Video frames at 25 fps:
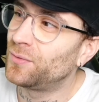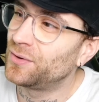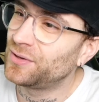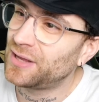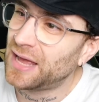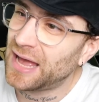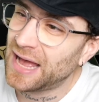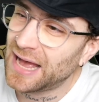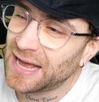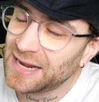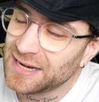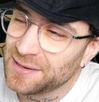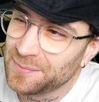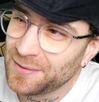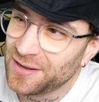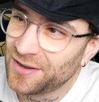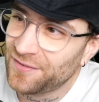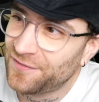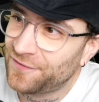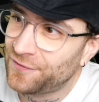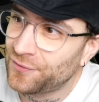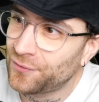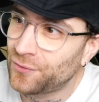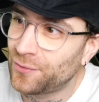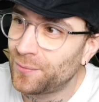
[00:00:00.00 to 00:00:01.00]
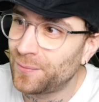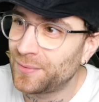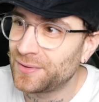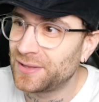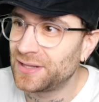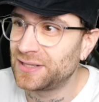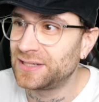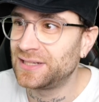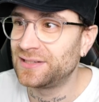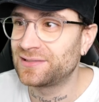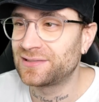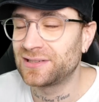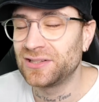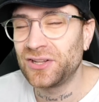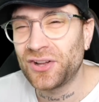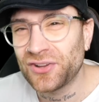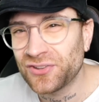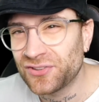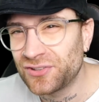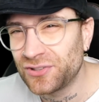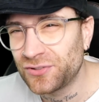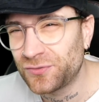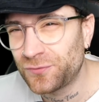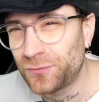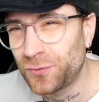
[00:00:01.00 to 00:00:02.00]
had a bit of form, but then he's
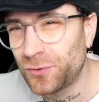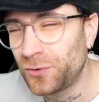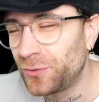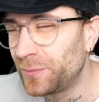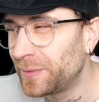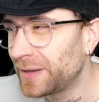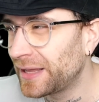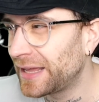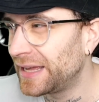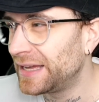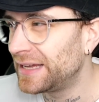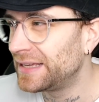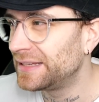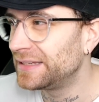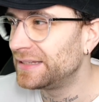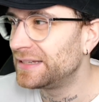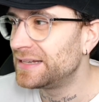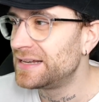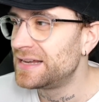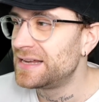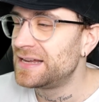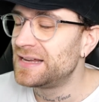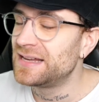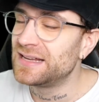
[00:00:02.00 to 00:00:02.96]
lost his form again,